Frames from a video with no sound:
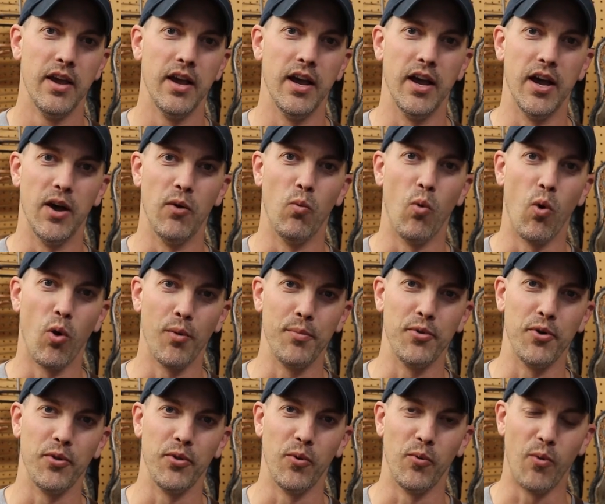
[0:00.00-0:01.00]
uh, wore
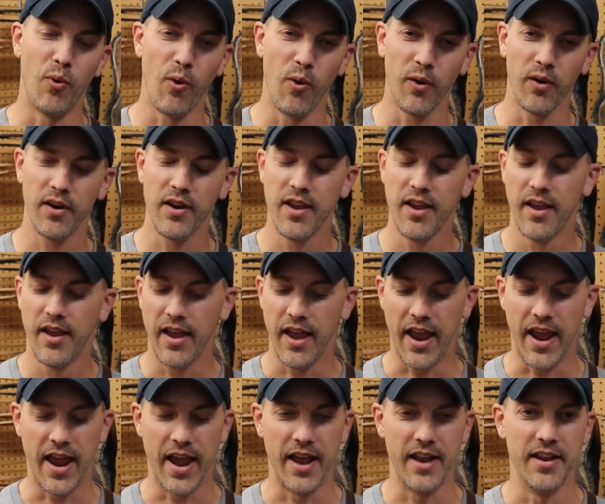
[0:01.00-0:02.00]
them during the war.
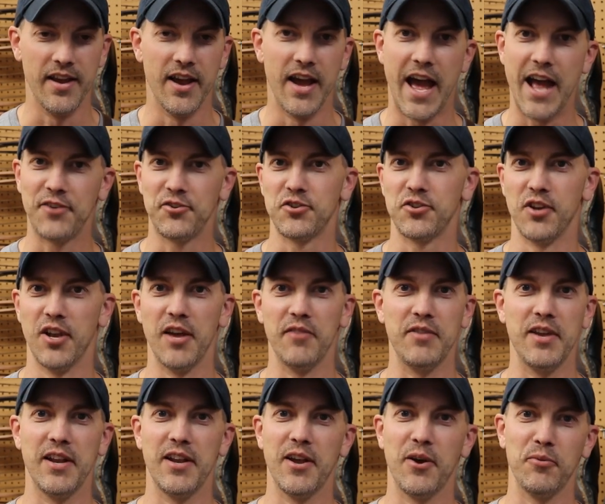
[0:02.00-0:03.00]
And uh, I just
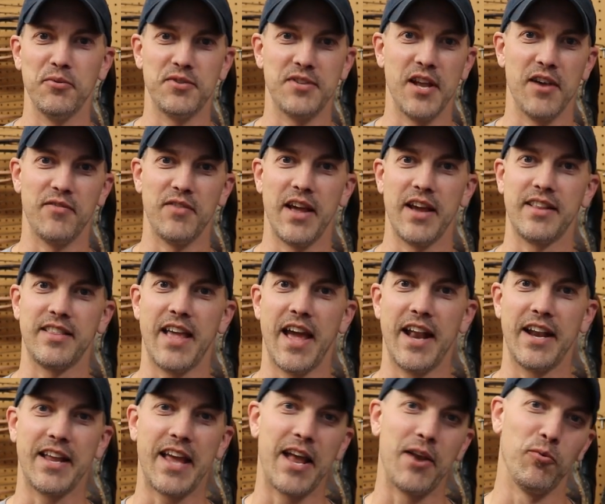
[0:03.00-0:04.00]
love getting old stuff like
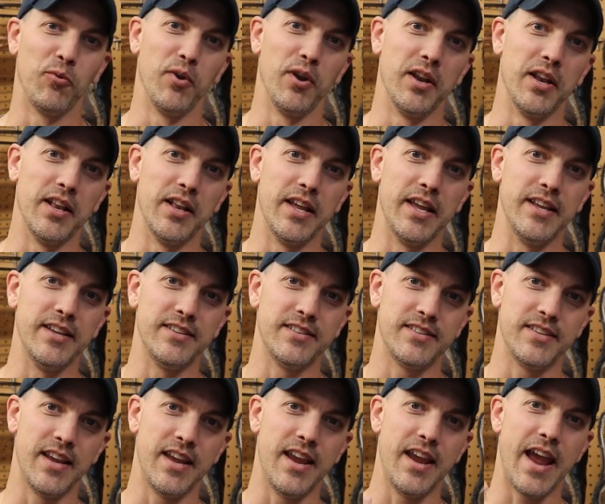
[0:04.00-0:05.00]
that. Kind of really
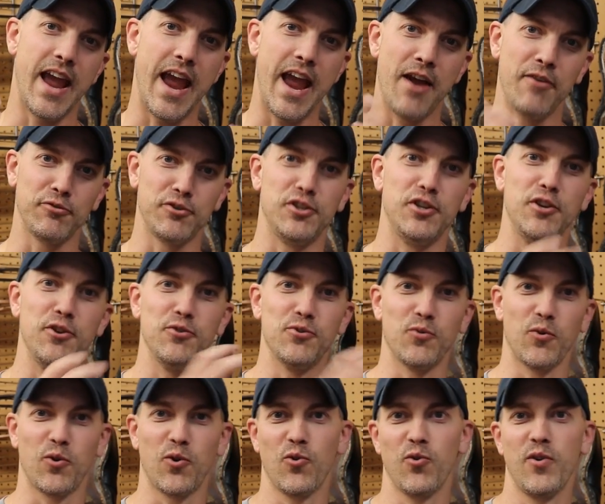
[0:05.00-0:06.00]
see how
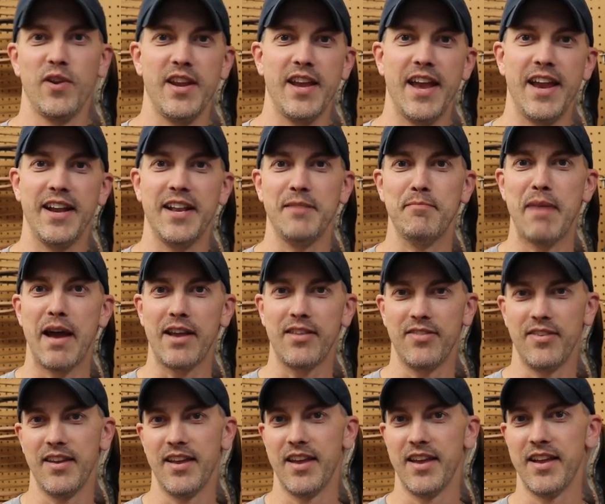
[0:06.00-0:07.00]
shoes were created
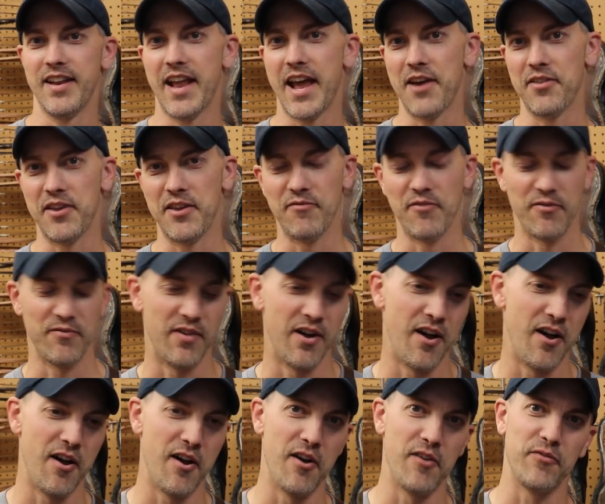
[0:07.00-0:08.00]
back then, how they've
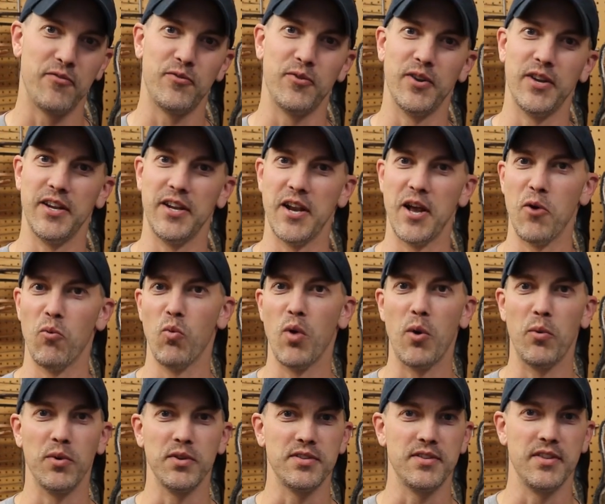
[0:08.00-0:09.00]
evolved, you know,
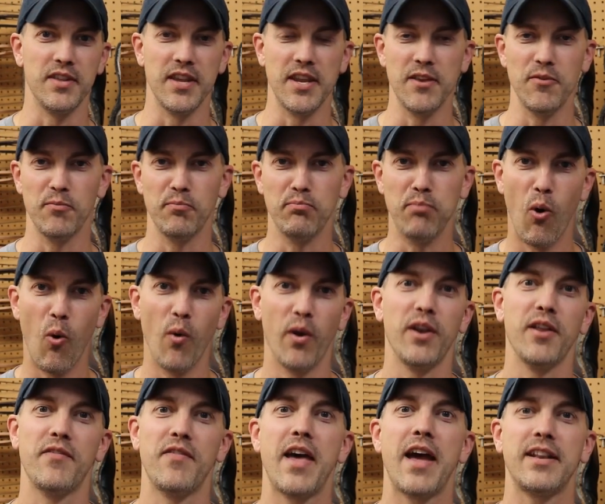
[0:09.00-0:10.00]
what was the
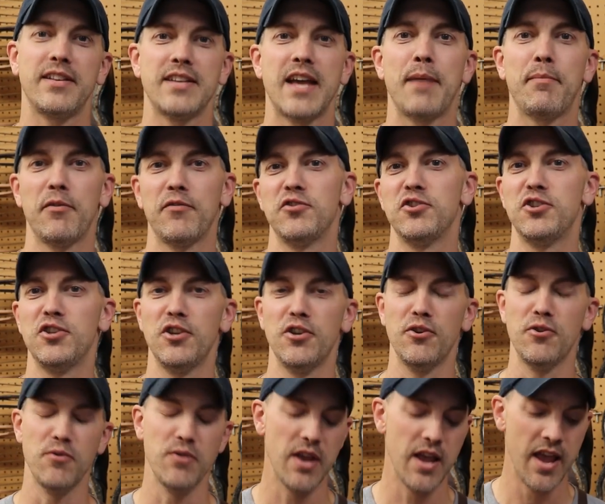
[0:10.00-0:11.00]
point of that type of
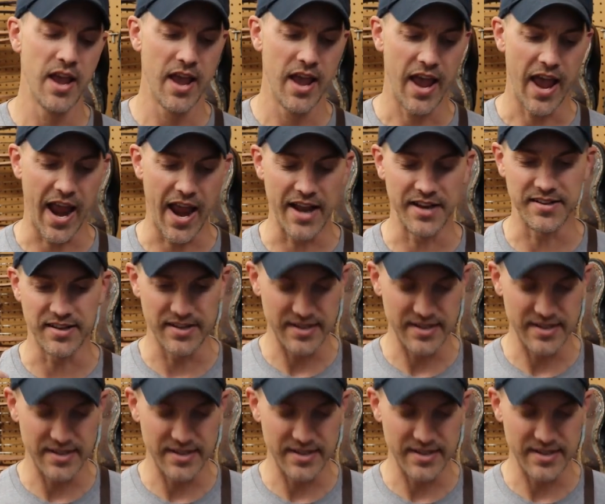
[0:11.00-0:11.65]
shoe. And